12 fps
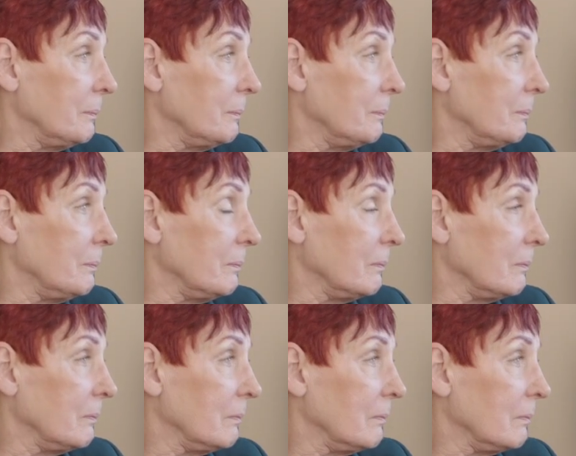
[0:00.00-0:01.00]

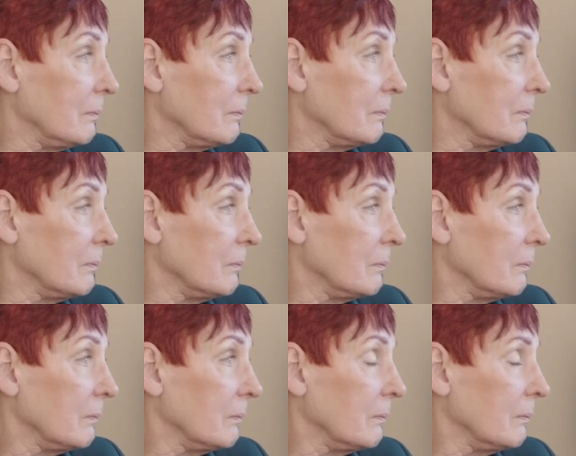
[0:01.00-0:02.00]

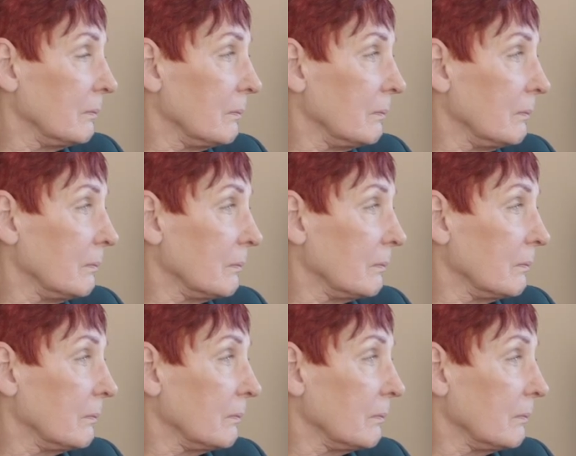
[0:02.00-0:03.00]

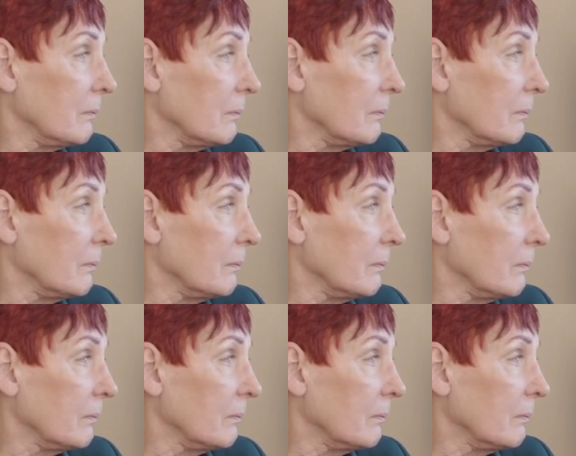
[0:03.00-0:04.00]

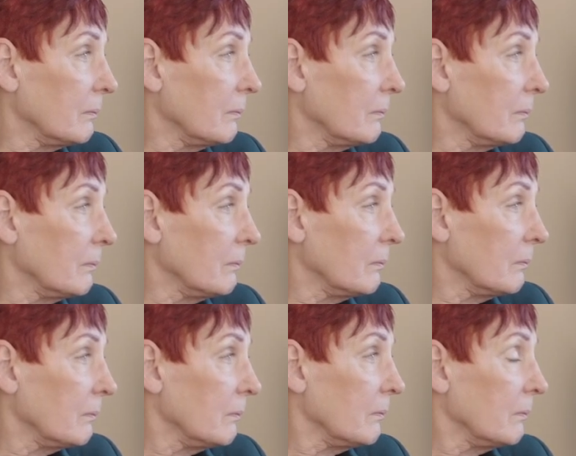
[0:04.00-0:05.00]

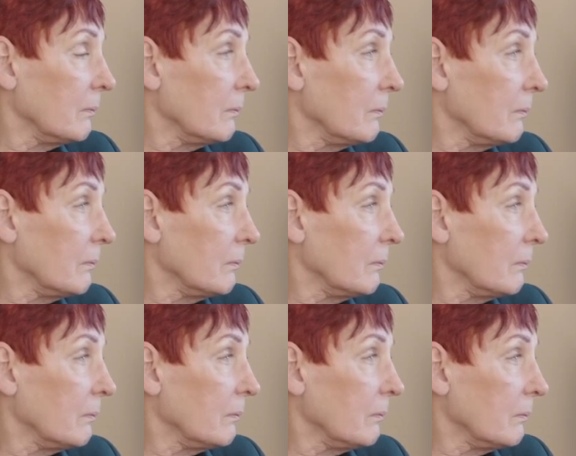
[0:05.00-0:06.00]

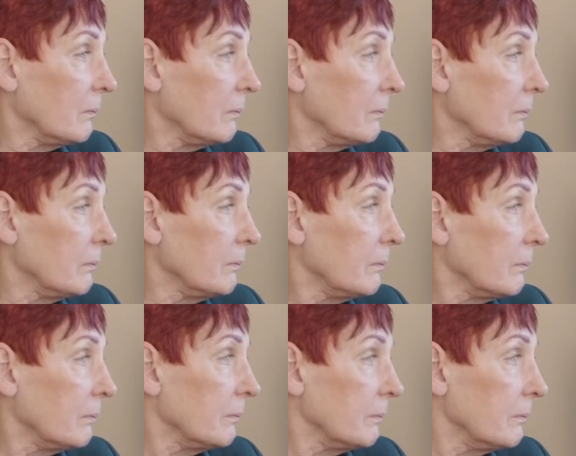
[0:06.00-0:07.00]

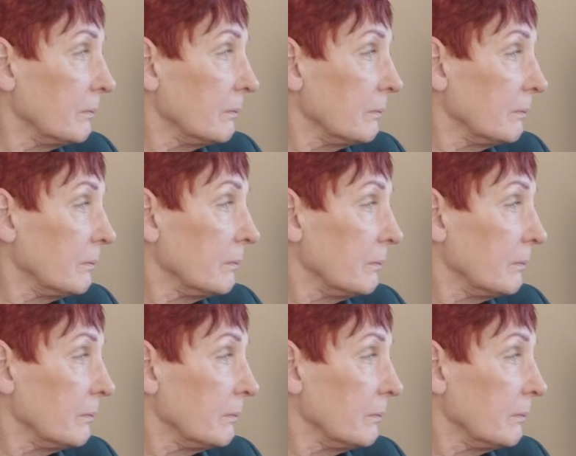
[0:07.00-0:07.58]
(silent)